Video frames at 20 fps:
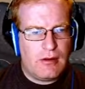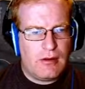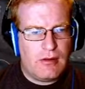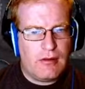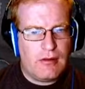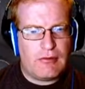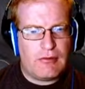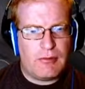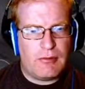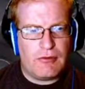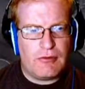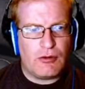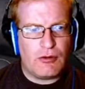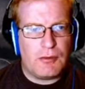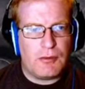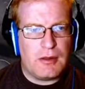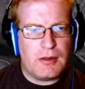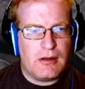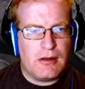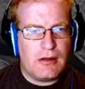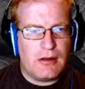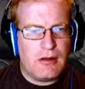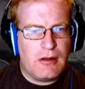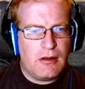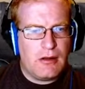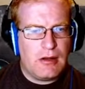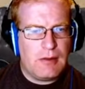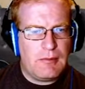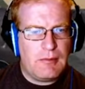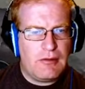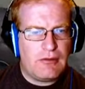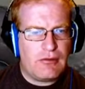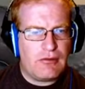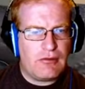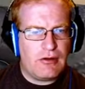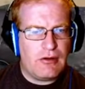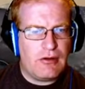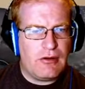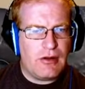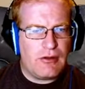This one is normie. That means there's
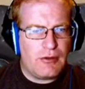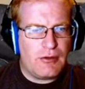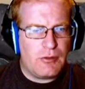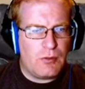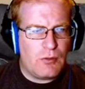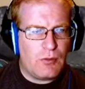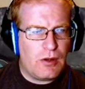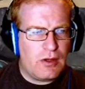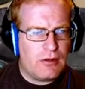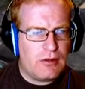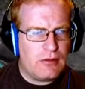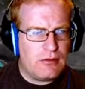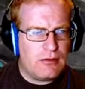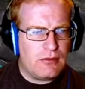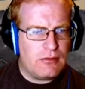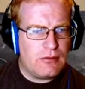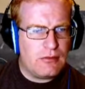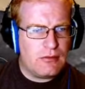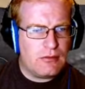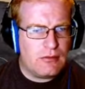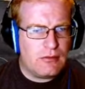another one.